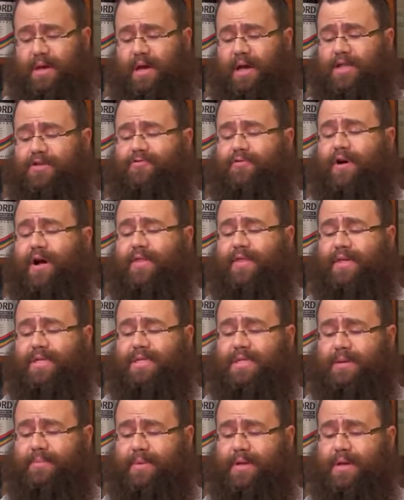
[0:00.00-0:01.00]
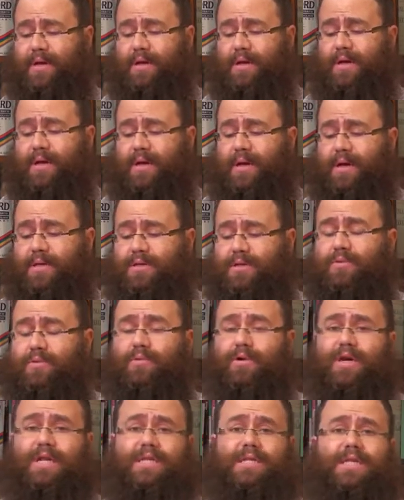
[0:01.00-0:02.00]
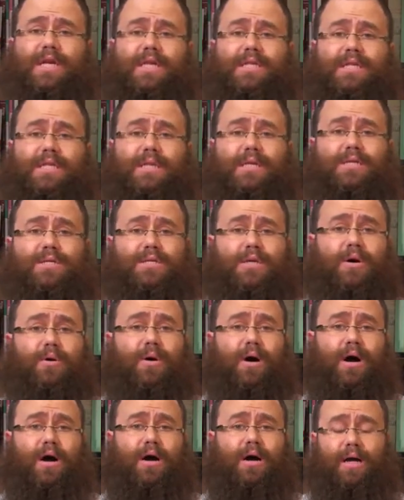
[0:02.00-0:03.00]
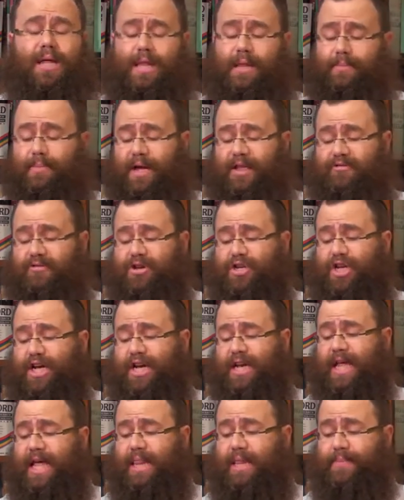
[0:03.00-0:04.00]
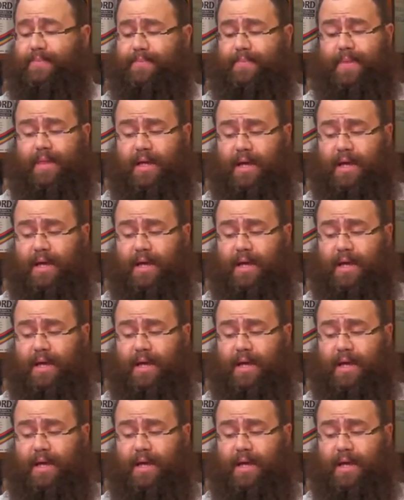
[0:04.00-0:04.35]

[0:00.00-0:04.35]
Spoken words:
It's rather similar to what it says in the Zohar, in the Medrash Hanelim.